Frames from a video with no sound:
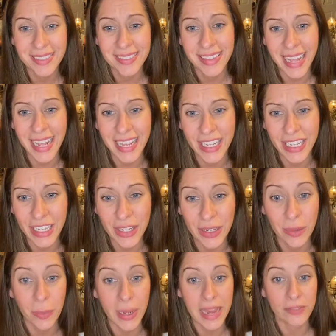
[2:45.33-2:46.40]
thank
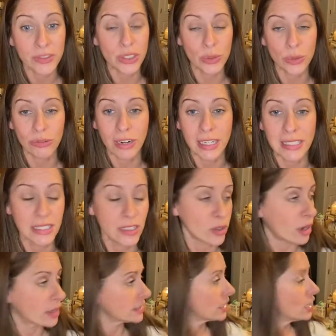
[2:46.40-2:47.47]
you. We have 2 crazy
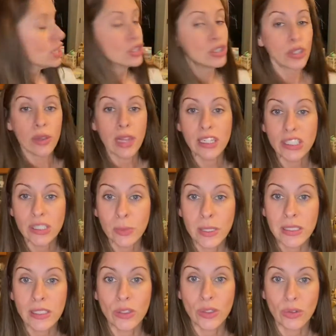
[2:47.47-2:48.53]
dogs. So they just
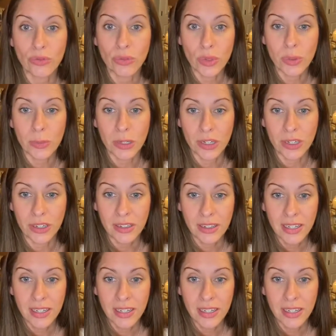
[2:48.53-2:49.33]
went to the groomer